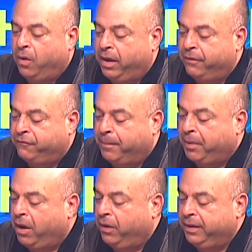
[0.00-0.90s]

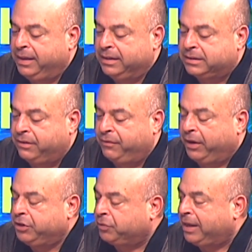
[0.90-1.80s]
football is a
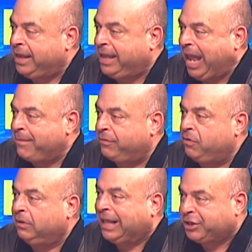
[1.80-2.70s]
very tricky game. If
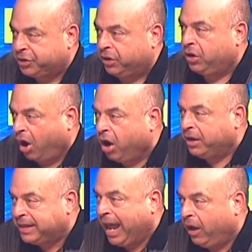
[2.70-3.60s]
you let your
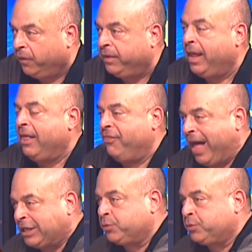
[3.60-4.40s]
guard down, that's when